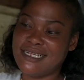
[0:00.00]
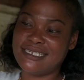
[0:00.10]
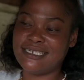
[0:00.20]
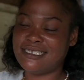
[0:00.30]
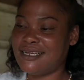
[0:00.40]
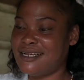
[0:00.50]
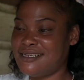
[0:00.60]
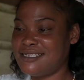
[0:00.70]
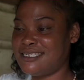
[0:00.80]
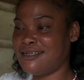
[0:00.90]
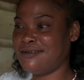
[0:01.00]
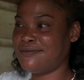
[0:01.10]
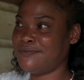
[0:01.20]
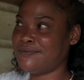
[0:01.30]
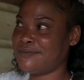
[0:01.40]
Seems like that, I say.
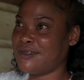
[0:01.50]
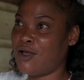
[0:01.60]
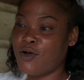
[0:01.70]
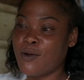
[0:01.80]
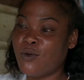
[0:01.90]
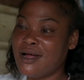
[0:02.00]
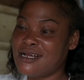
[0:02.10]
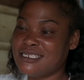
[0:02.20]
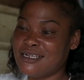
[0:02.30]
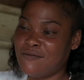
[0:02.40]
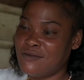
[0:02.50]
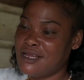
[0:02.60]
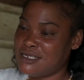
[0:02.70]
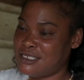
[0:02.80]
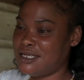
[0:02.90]
Or you want a stop
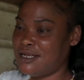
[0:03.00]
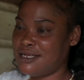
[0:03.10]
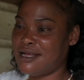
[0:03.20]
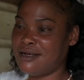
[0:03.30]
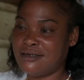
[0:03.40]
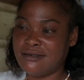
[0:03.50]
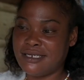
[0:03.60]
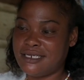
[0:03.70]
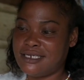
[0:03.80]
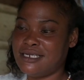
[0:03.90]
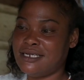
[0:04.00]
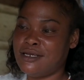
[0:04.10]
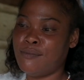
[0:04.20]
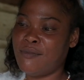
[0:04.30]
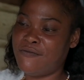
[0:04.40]
then so you can get a thing
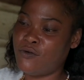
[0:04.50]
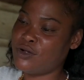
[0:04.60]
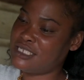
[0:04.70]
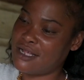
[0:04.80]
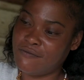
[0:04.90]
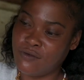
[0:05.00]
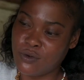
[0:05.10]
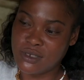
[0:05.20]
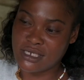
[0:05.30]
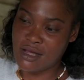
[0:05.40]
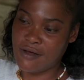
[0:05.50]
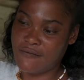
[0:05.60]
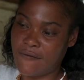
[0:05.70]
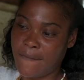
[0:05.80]
then before a stop close off.